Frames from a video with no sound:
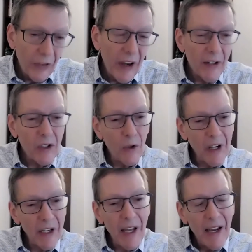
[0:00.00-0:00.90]
they're
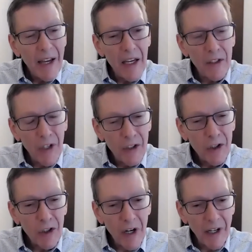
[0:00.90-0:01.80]
doing is
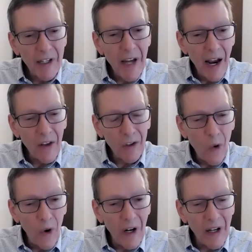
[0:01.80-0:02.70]
shutting down
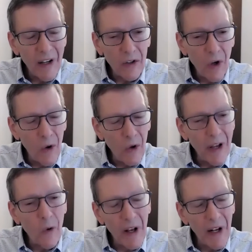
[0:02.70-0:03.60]
coal,
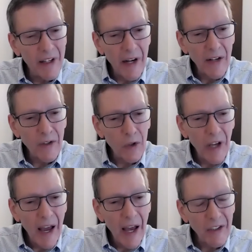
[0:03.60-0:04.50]
oil, and natural
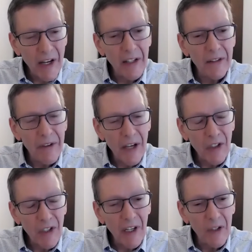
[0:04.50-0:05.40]
gas and
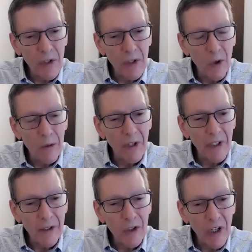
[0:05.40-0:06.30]
investing in renewable
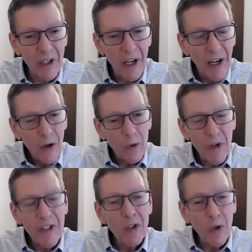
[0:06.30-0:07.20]
energy,
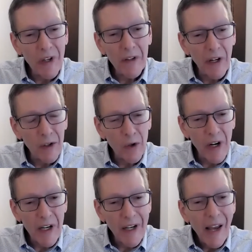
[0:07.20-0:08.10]
redoing their
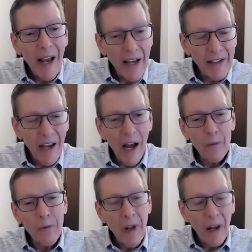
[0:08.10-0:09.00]
grid, and
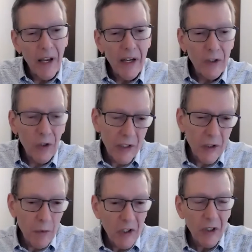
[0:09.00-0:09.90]
now laying
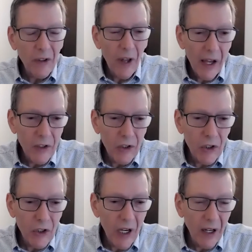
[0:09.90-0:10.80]
transmission lines to
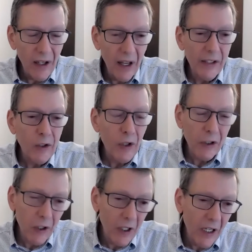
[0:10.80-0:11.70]
sell
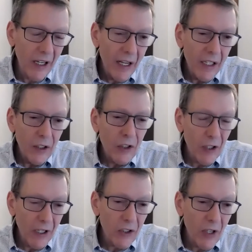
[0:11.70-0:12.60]
electricity to
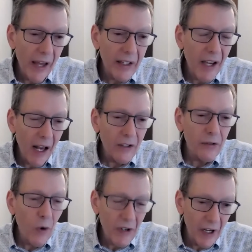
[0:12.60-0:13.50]
states like
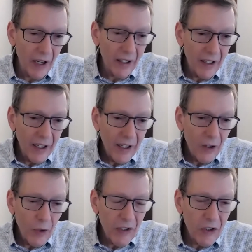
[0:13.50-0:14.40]
California,
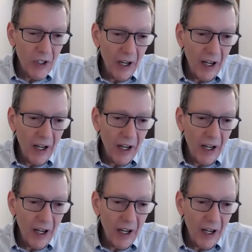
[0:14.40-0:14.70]
which